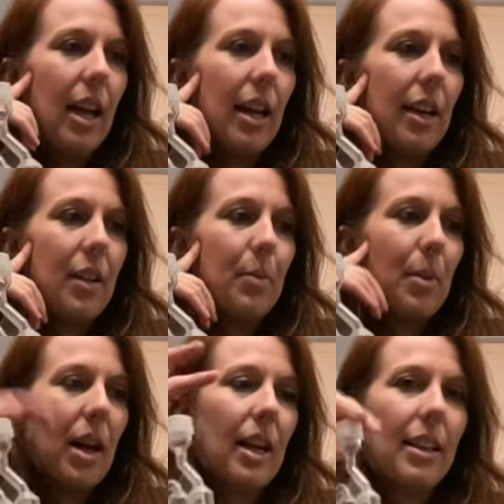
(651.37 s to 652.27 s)

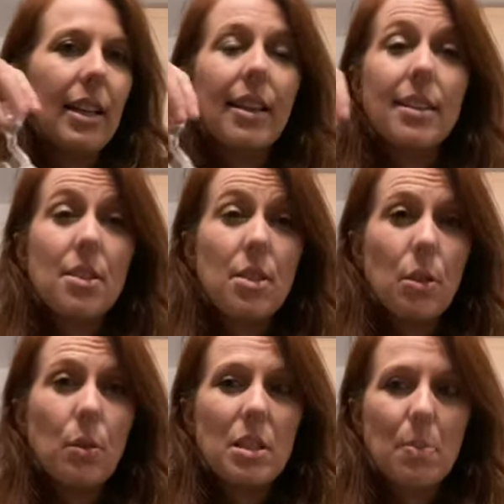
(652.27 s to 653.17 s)
I like this
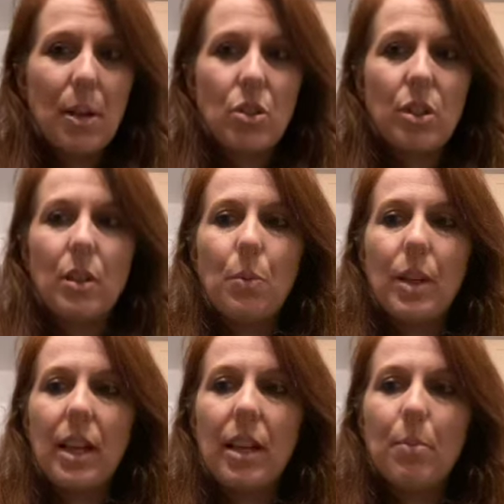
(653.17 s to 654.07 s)
too, especially
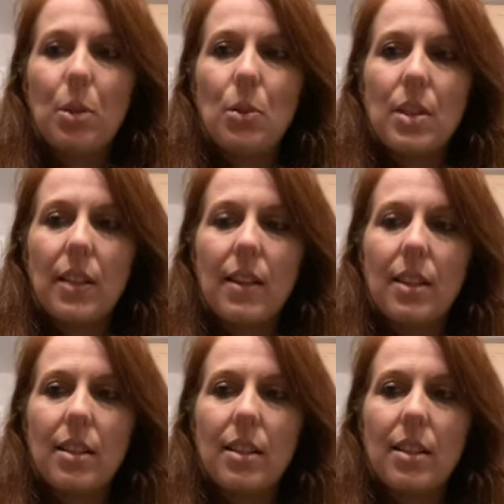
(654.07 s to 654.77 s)
when I'm using things